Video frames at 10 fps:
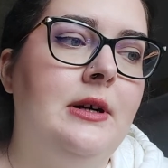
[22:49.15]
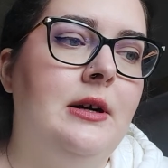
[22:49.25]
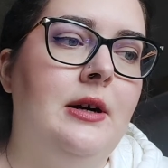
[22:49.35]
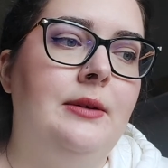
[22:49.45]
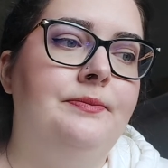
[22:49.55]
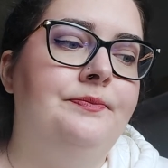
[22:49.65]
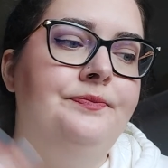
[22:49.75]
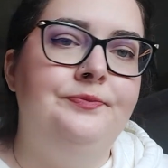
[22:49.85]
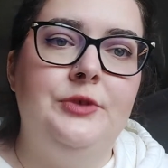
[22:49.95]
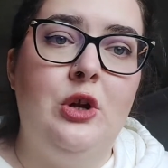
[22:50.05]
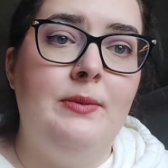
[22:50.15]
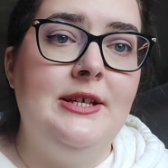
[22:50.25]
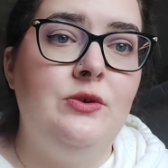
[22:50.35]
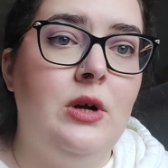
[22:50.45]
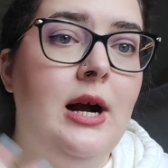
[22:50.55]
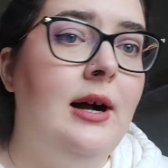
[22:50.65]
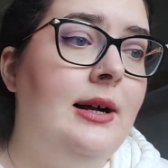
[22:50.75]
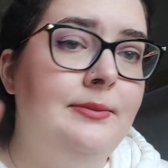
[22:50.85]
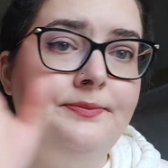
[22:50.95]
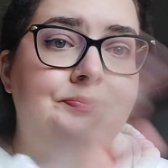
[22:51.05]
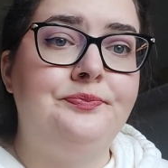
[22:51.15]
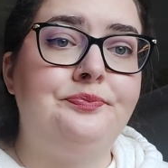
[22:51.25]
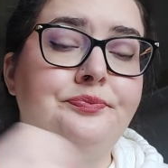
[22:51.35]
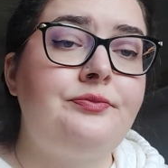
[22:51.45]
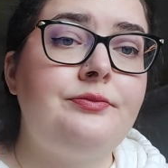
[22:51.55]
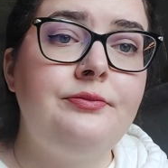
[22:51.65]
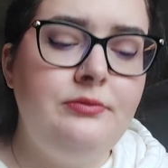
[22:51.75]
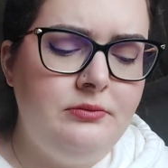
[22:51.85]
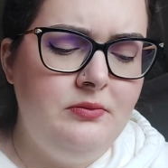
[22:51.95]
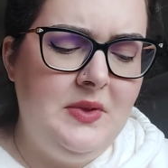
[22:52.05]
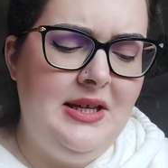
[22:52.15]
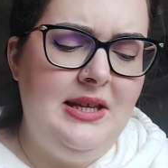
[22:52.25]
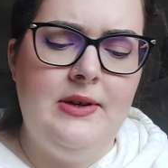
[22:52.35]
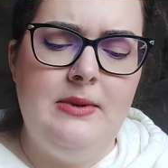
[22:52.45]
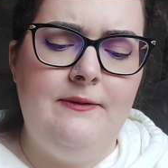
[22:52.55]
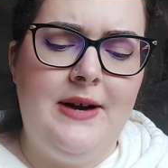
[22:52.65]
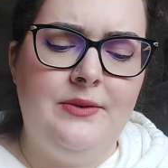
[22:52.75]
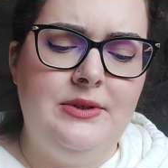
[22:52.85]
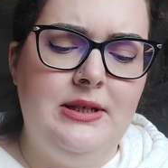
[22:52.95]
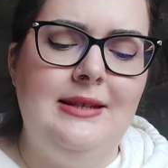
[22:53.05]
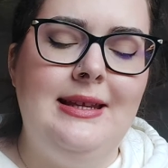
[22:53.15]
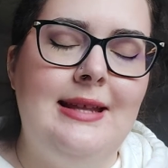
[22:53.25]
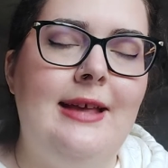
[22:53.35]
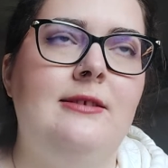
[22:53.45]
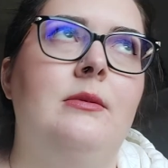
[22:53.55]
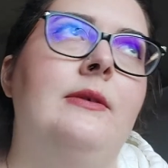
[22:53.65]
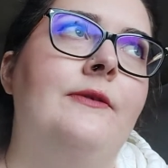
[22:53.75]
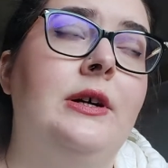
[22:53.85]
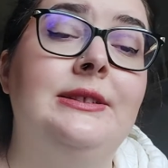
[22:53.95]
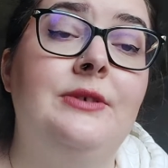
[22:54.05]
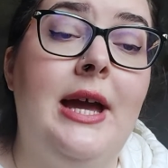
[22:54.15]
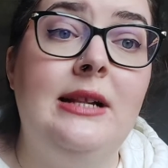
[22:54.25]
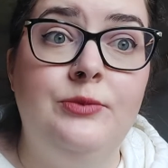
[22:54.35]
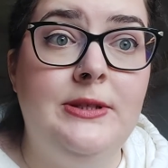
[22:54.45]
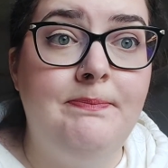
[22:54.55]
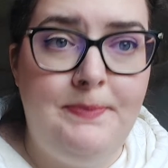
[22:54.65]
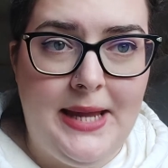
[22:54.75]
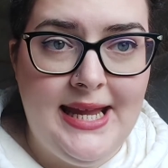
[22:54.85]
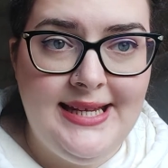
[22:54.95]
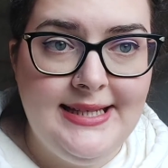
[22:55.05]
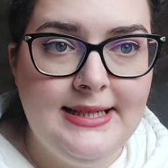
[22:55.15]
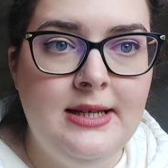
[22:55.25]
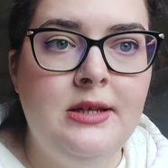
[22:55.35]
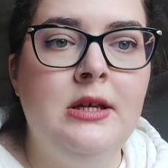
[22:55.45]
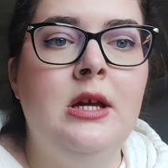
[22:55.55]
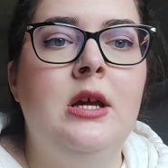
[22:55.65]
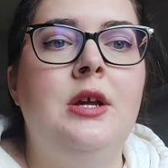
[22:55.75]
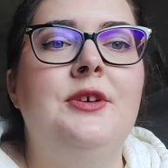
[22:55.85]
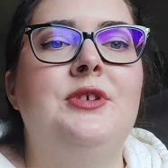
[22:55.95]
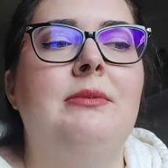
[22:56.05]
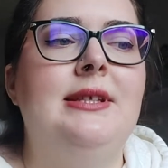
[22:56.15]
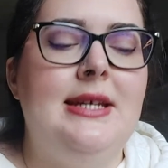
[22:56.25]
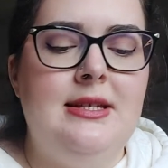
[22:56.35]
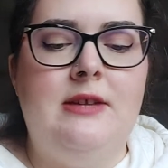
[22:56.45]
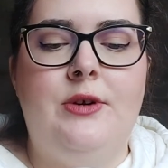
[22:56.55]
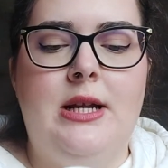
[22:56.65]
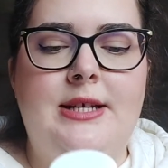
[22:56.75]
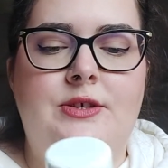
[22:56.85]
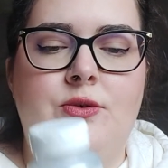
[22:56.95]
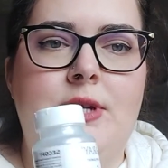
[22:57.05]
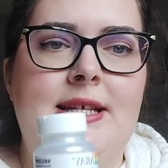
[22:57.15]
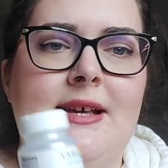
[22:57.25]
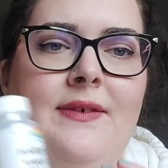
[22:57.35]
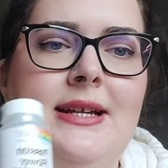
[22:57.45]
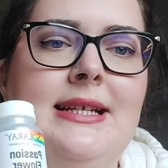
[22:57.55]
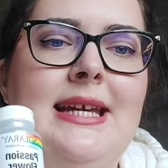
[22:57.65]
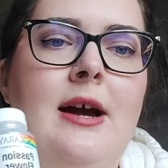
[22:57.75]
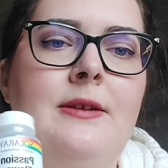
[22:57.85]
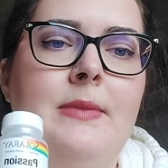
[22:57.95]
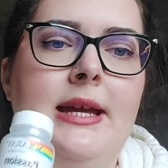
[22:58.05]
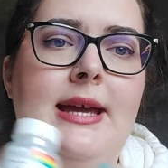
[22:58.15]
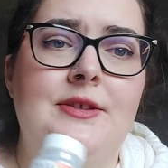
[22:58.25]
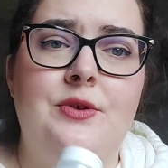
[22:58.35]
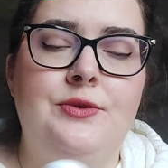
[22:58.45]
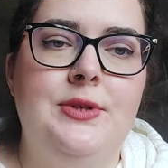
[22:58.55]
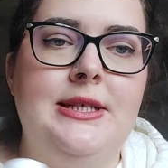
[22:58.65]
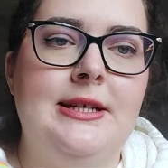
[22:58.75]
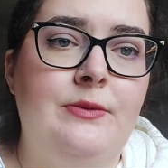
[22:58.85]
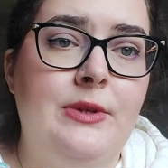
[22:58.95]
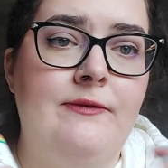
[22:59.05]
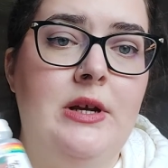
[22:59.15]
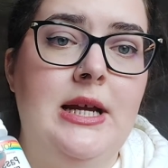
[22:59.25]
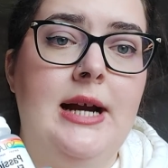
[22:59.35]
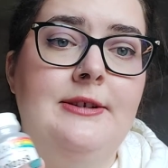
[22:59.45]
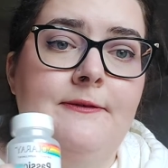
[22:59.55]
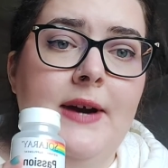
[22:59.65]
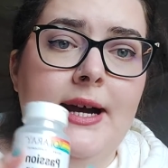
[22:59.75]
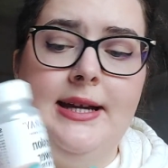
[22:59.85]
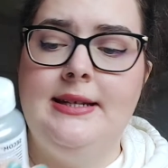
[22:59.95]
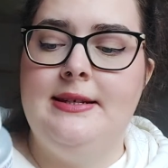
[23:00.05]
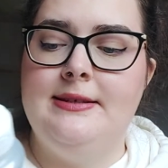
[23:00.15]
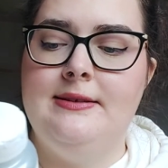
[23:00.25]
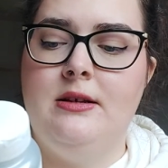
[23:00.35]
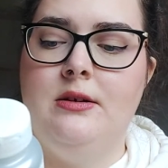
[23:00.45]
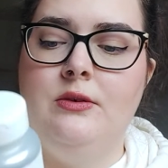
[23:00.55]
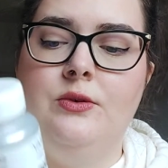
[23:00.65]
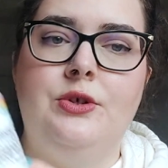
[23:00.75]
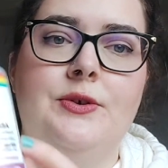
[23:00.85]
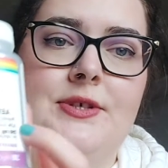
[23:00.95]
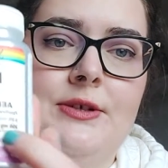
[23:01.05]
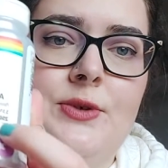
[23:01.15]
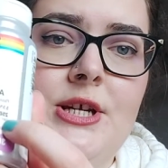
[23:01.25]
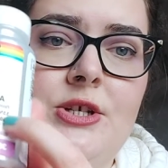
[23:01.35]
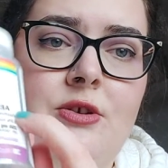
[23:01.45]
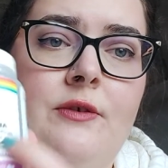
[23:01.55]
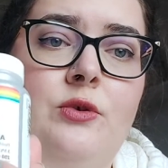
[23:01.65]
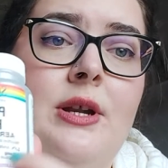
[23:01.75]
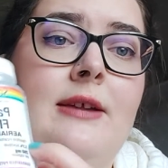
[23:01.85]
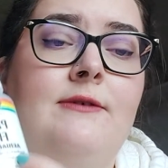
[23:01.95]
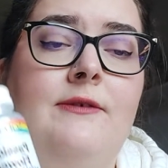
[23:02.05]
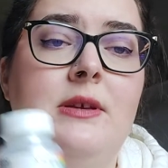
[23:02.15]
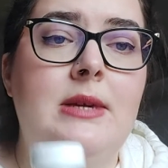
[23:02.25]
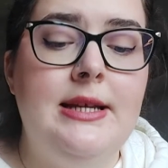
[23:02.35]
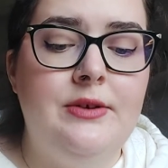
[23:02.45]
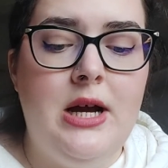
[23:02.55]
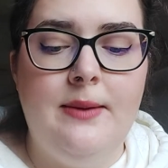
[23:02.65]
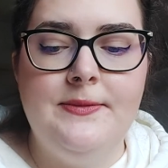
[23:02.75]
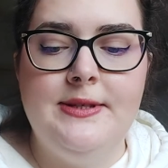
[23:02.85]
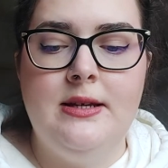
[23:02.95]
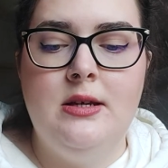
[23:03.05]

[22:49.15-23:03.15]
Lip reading: You know, makes you calm. It has even been found to help with pain. So I've been taking this for the last few days. I finally got my hands onto it because it was very hard to find, and this is a good concentration of 250 milligrams.